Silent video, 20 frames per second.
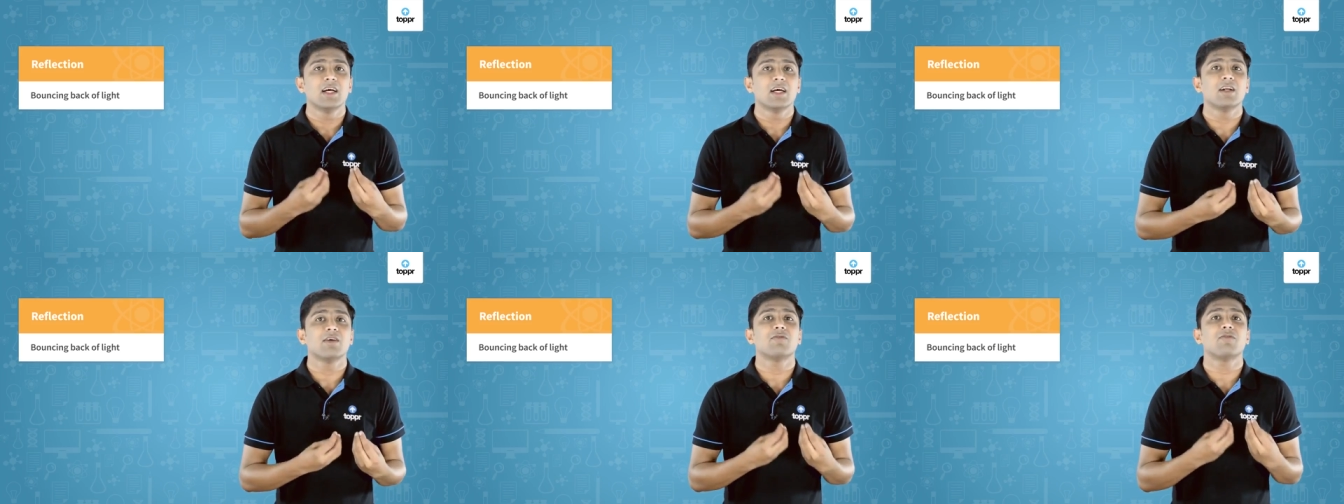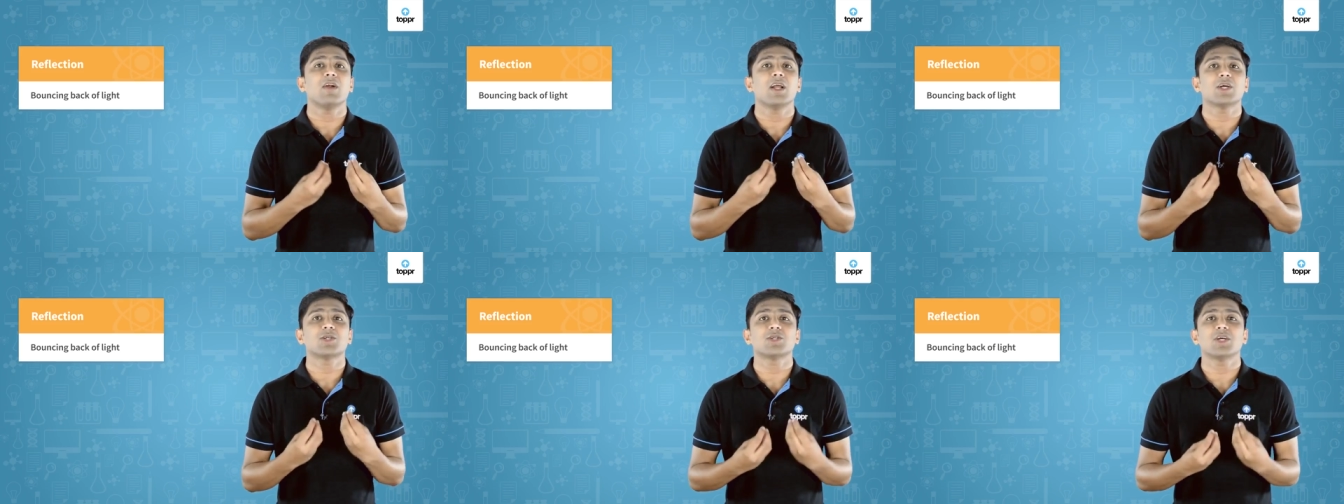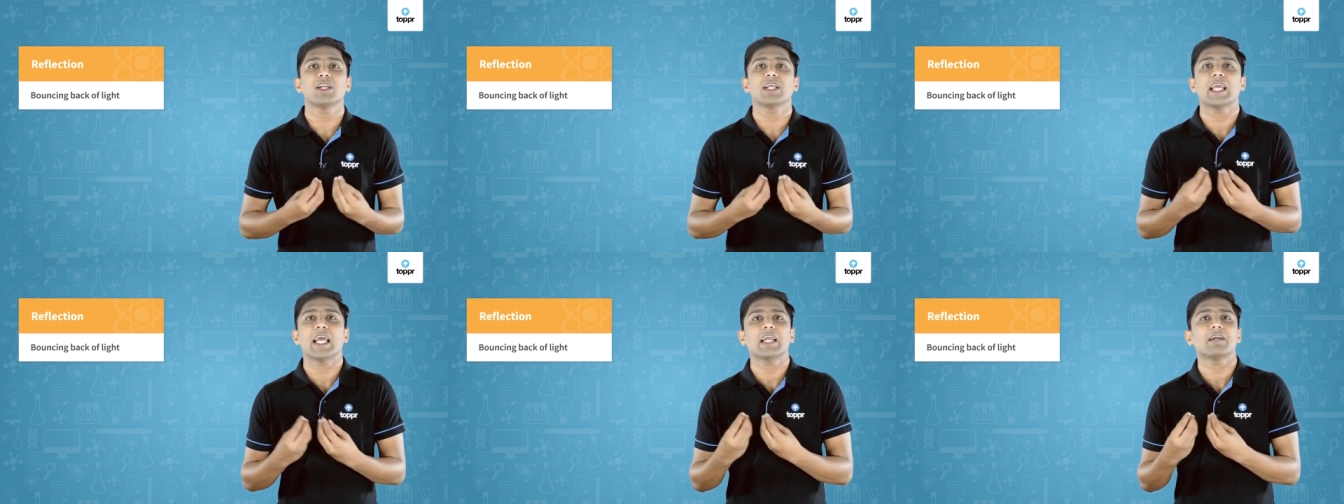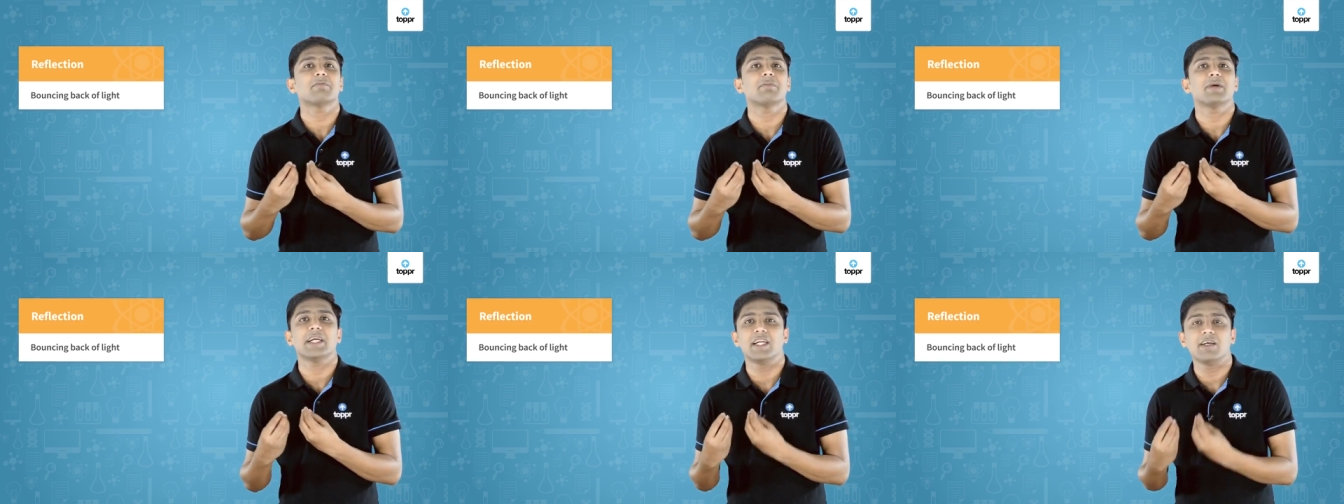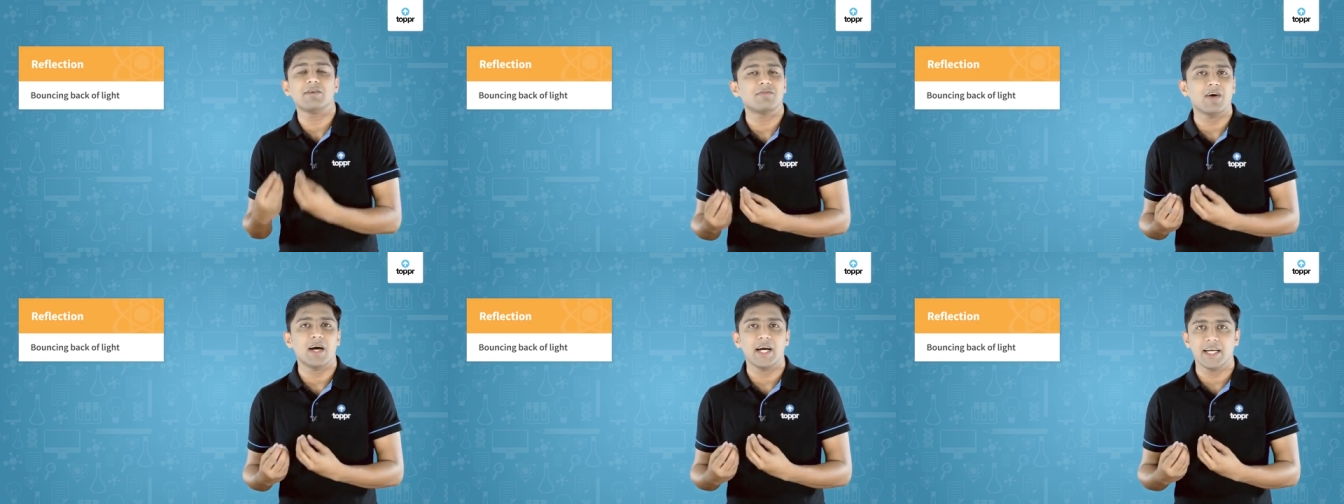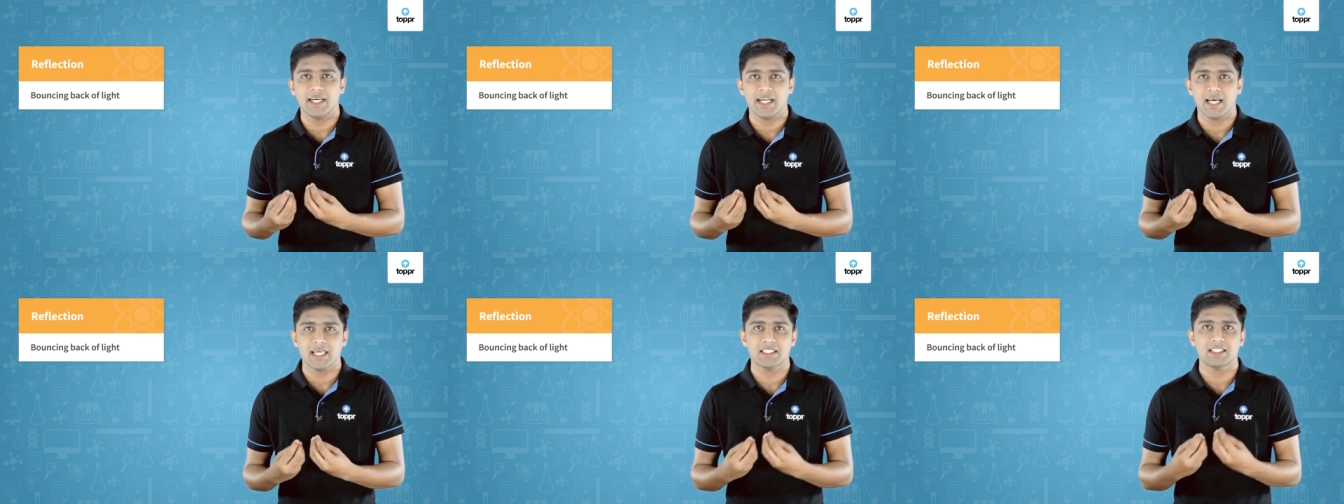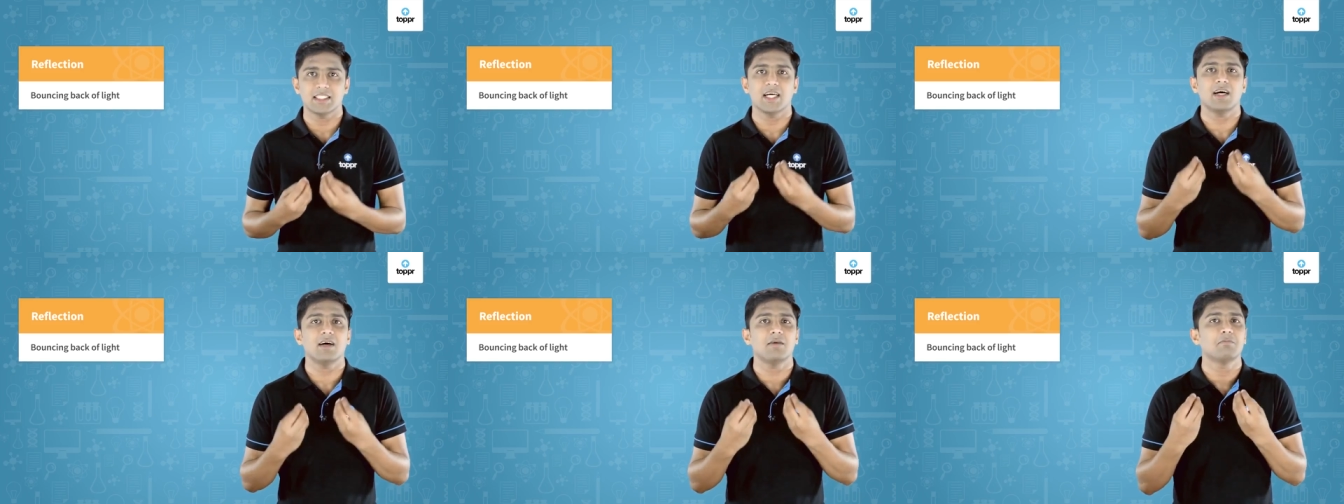reflection can be defined
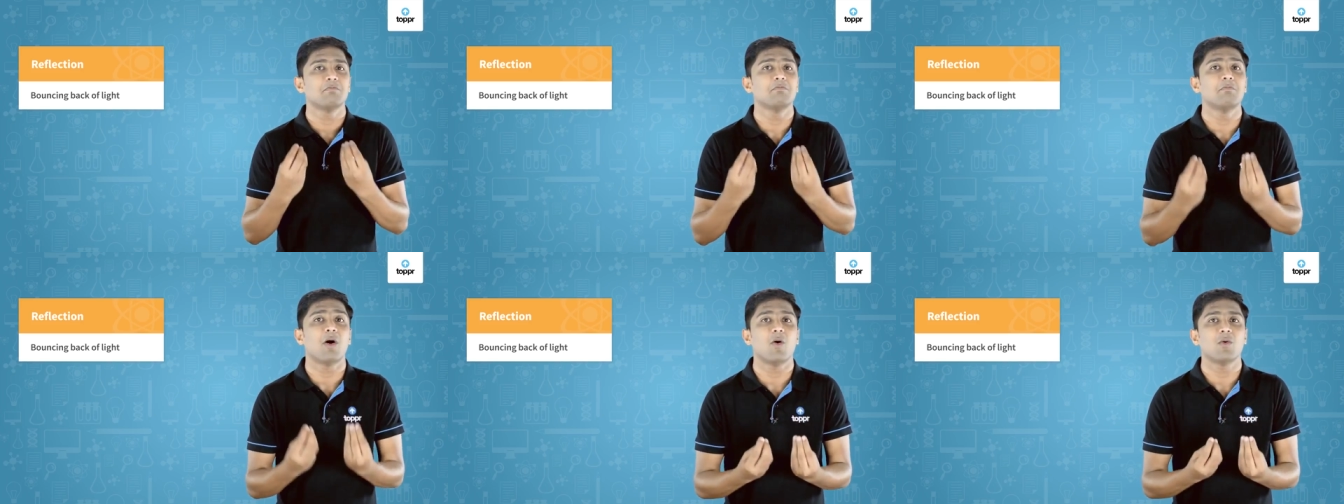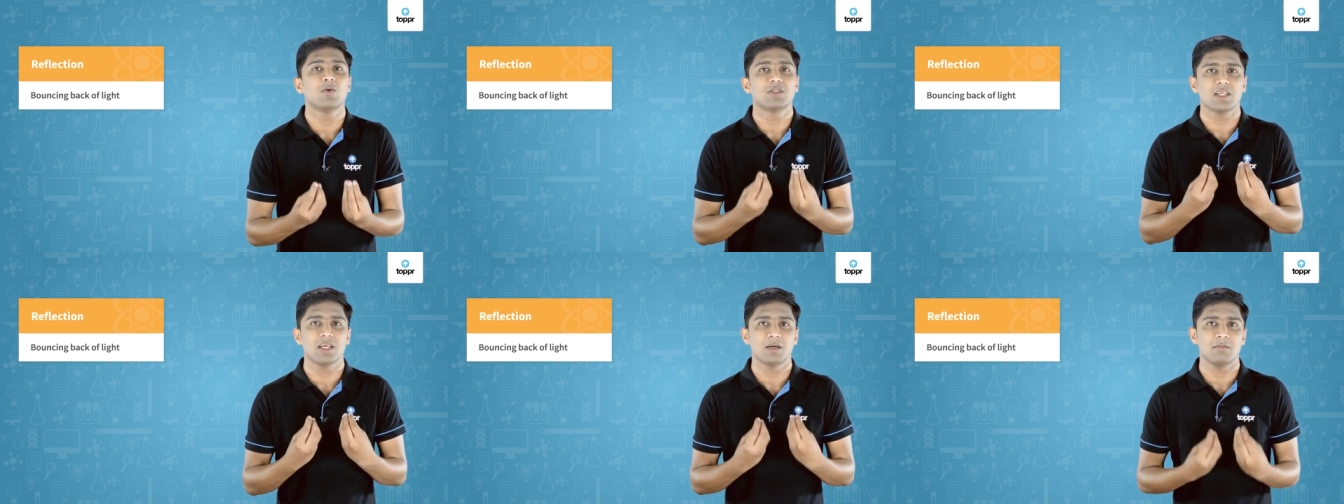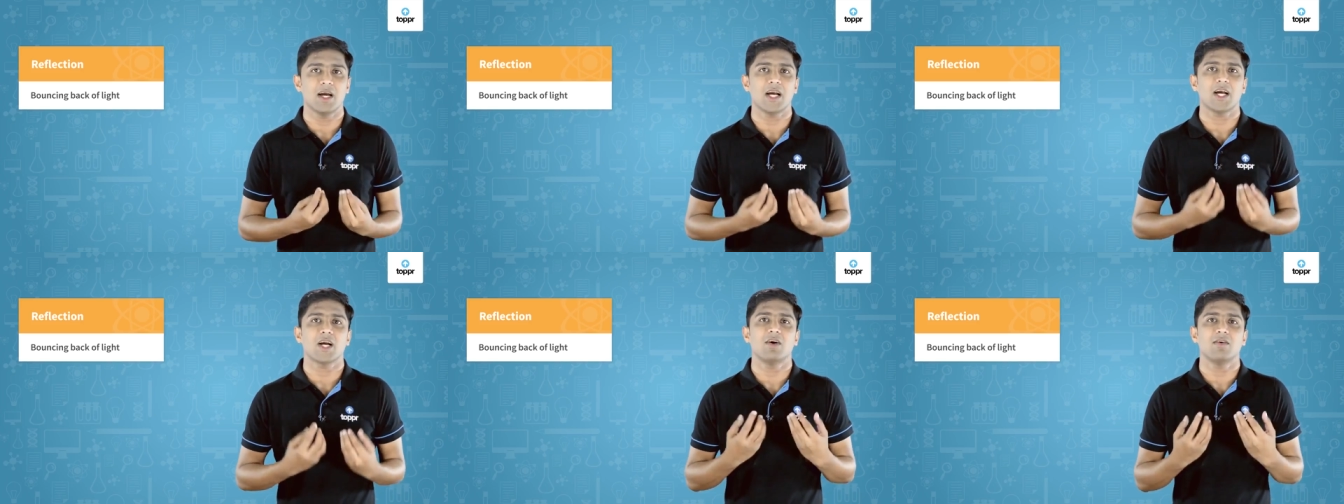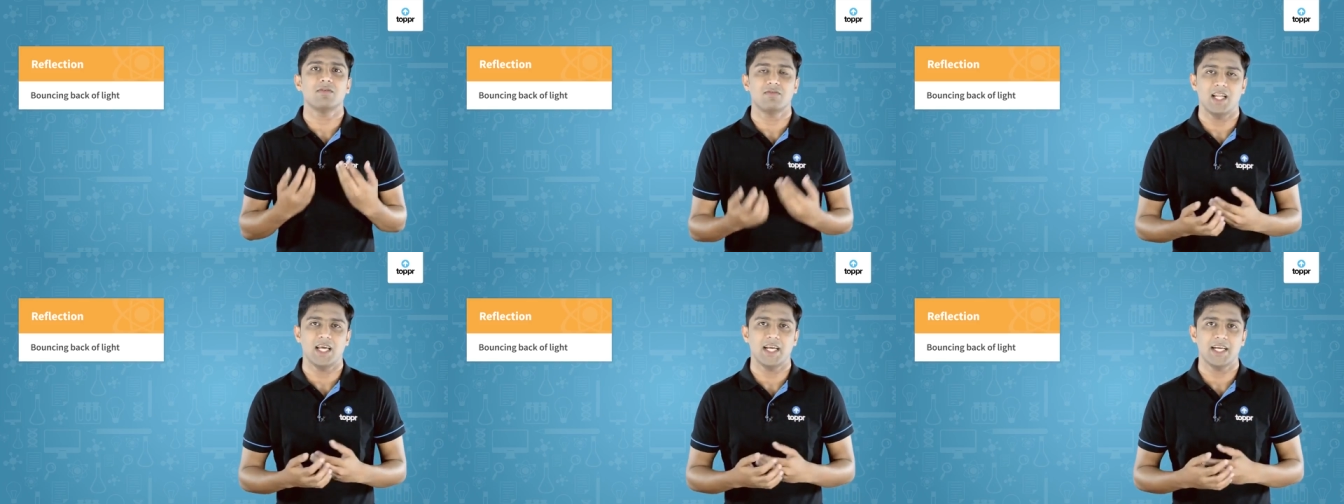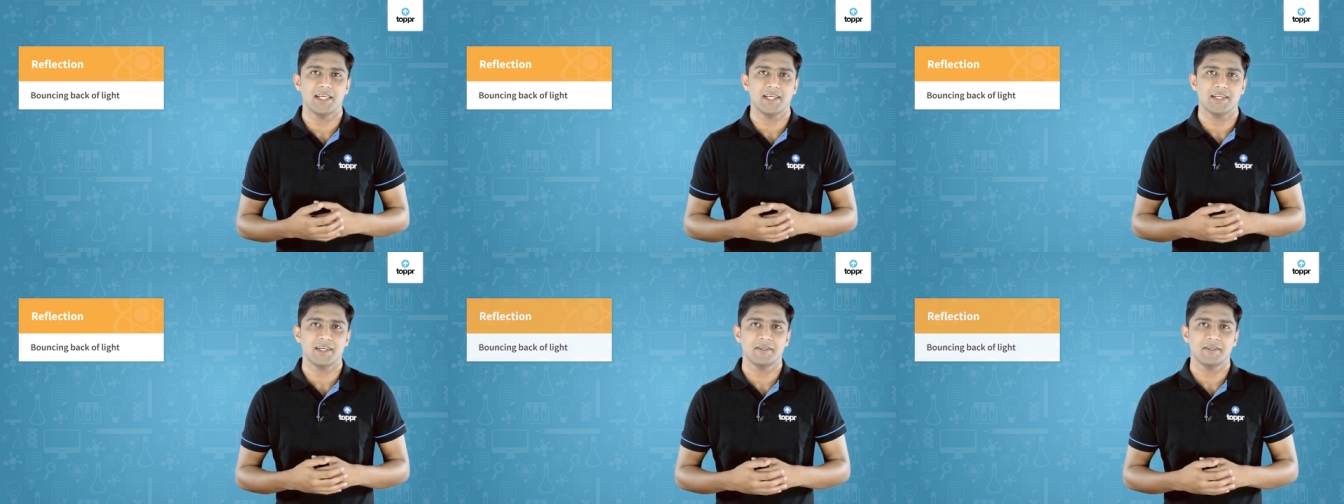as the bouncing back of light.